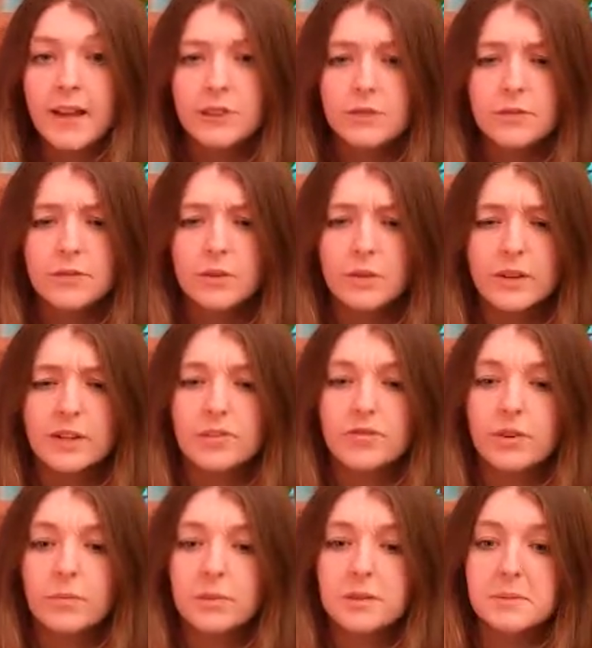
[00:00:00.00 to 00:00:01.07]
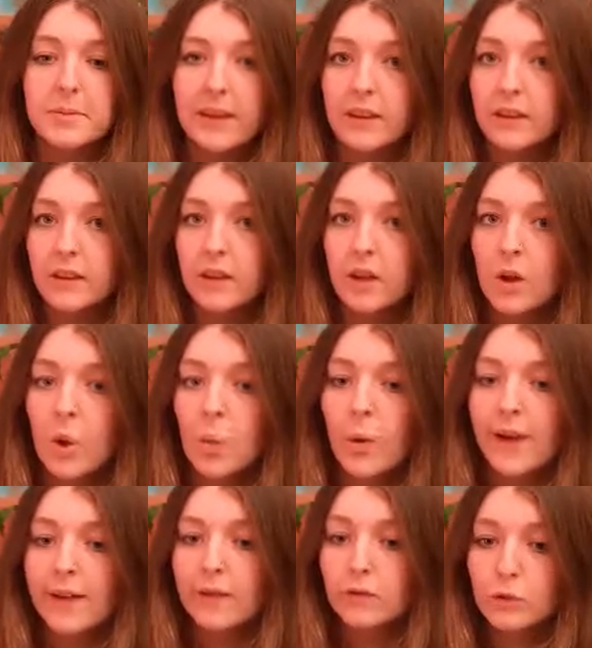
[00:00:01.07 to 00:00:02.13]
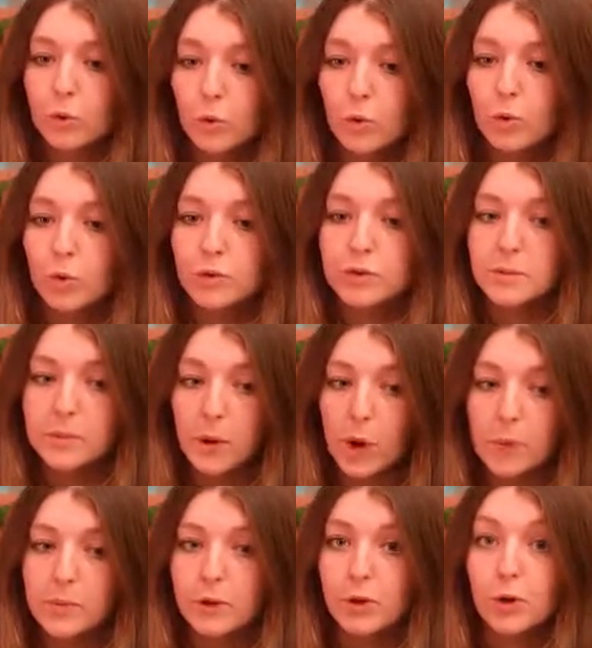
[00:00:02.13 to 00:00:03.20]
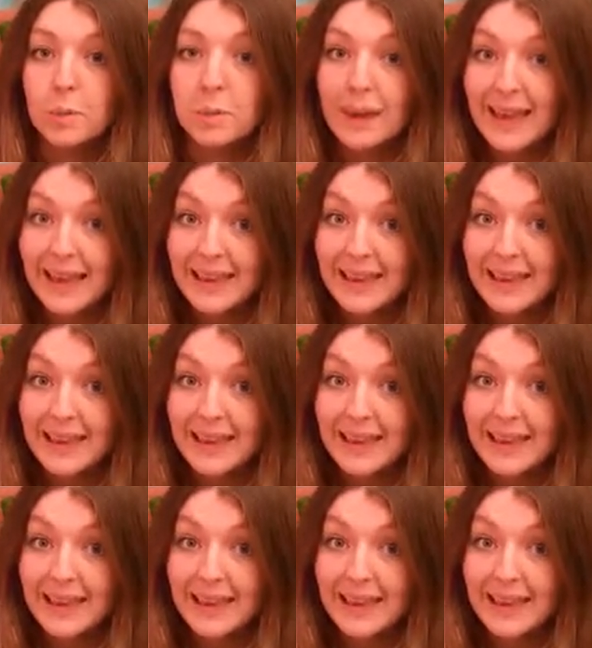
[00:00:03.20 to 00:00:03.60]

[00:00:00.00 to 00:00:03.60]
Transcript: A new viewing screen was built, while the old, popular,